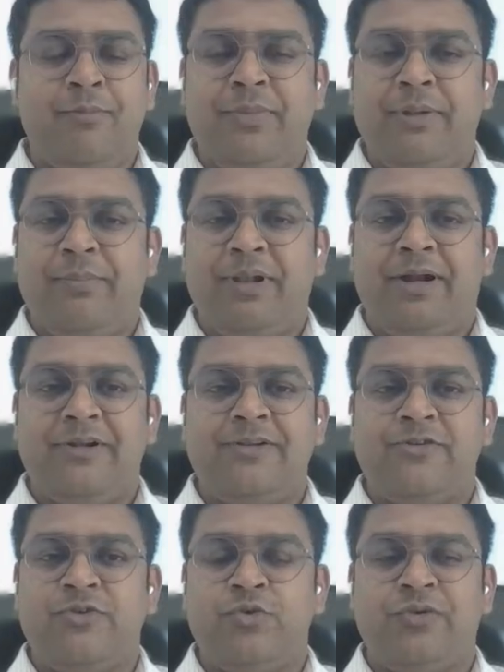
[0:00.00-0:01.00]
People are
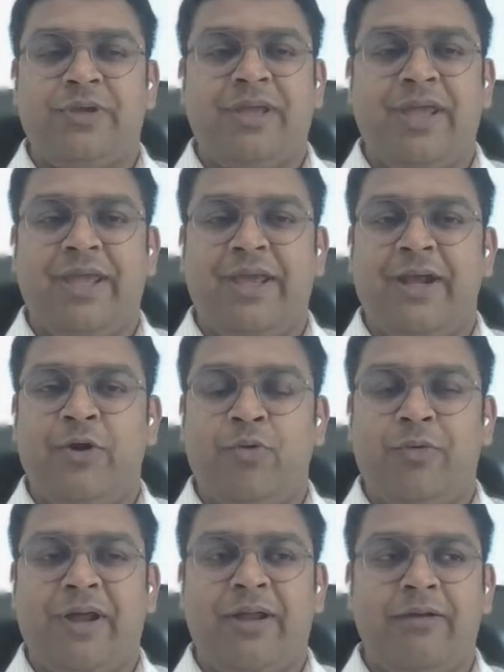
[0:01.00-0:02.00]
just using AI
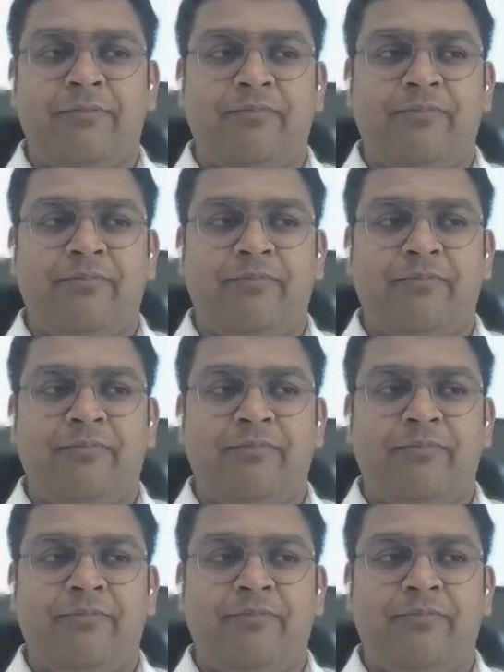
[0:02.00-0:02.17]
to write.